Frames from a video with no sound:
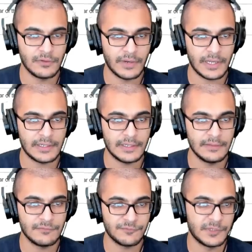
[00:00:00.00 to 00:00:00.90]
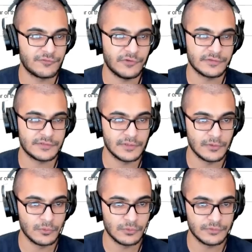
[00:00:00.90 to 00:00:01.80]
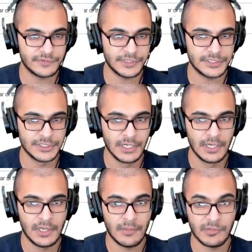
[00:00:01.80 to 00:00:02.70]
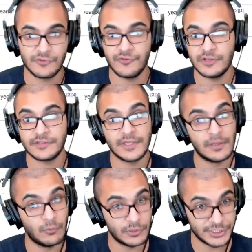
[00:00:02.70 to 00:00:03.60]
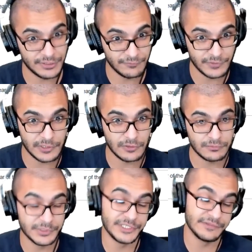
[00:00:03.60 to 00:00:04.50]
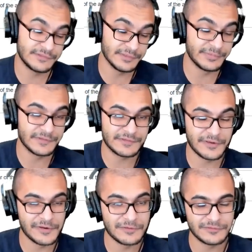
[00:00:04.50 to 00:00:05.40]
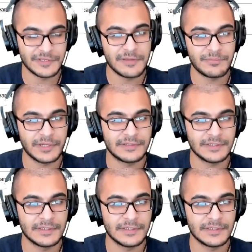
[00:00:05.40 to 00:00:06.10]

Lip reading: you had, and it's much faster than a Google search, much faster than watching a video, which is a bit scary to say, but